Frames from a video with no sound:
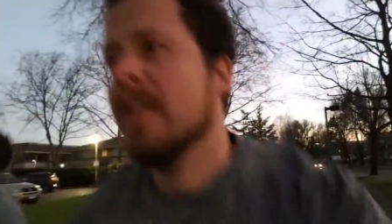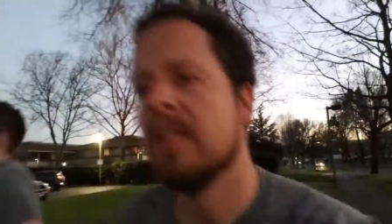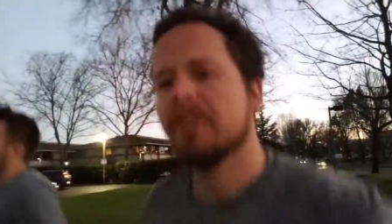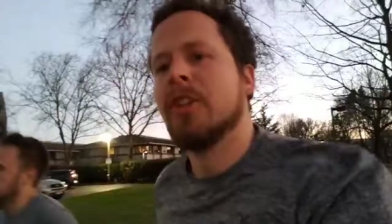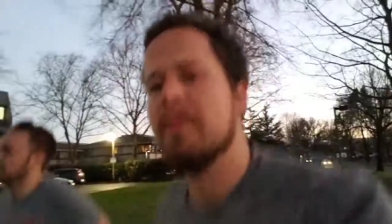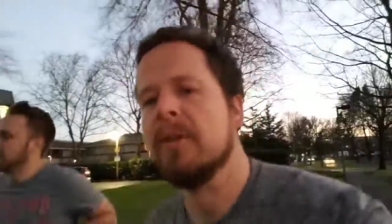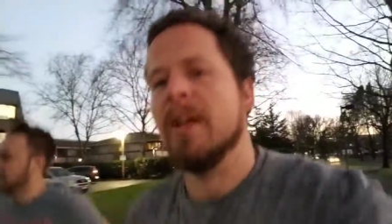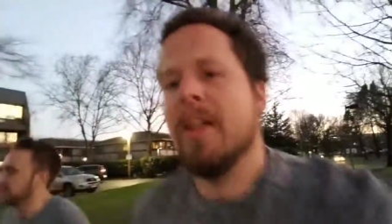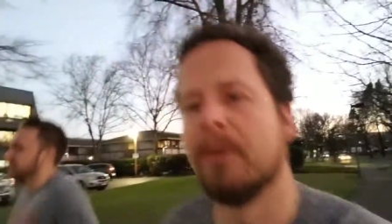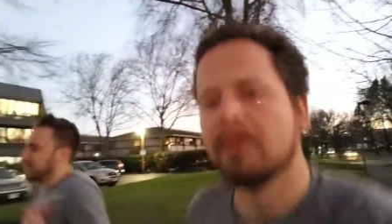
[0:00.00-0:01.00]
Ladies and
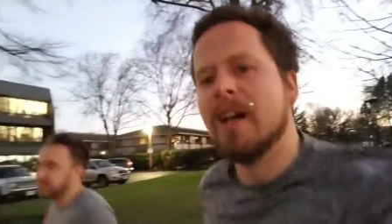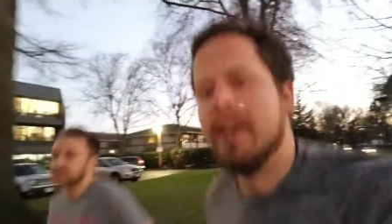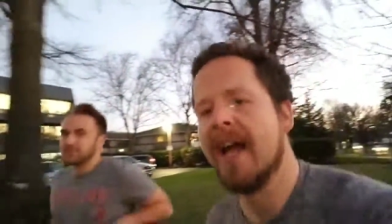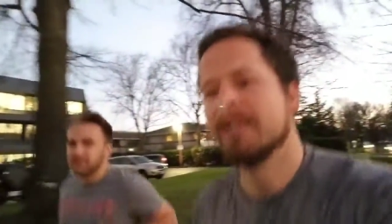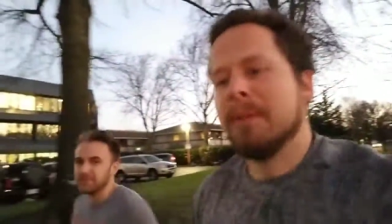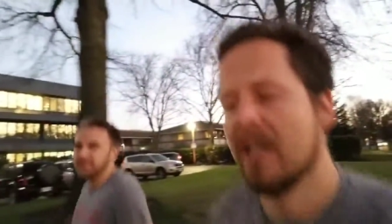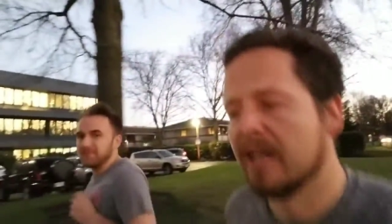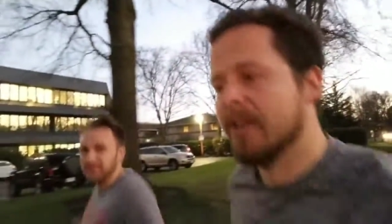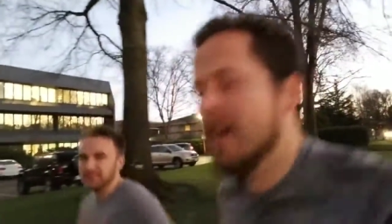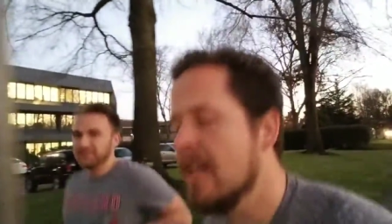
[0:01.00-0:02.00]
gentlemen, the run has
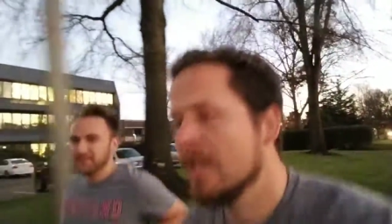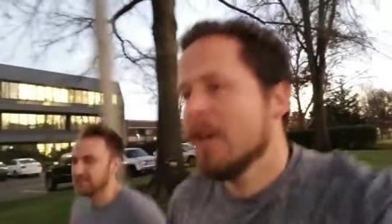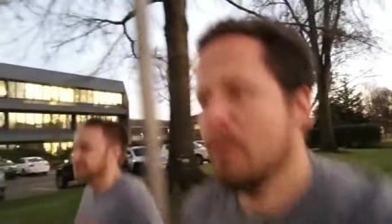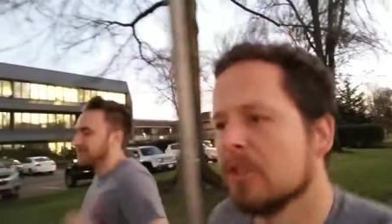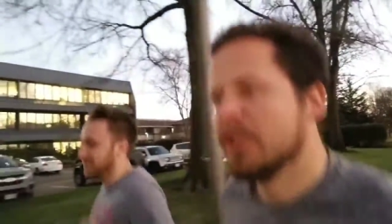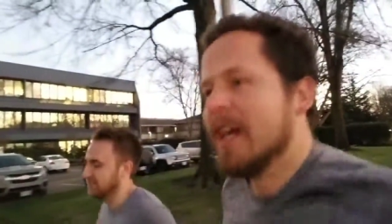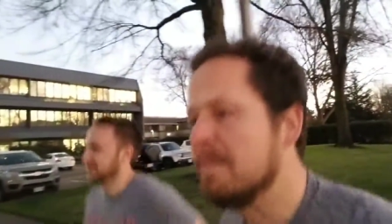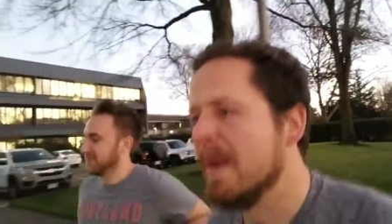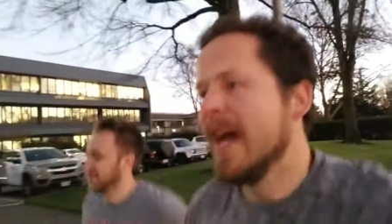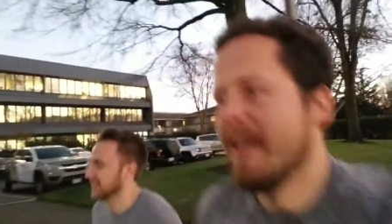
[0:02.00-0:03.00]
begun. We'll check
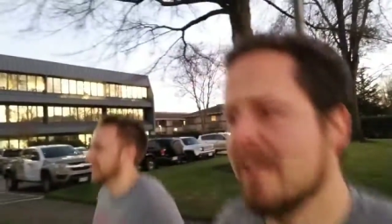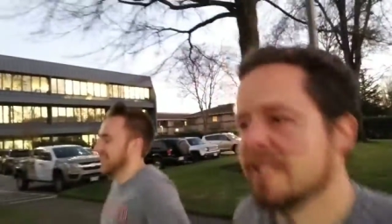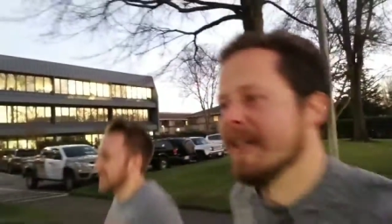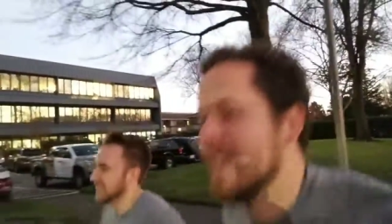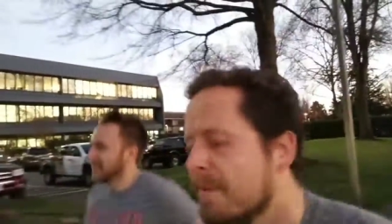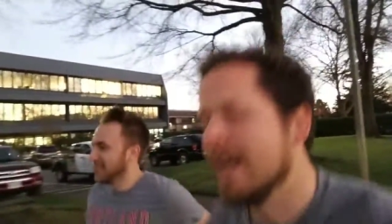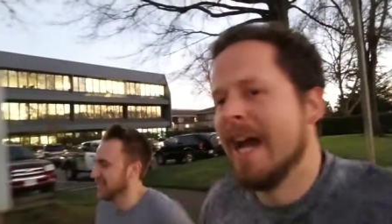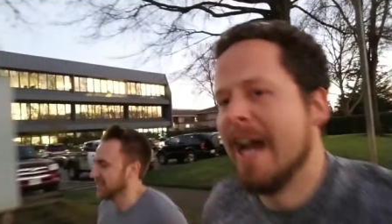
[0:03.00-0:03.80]
back about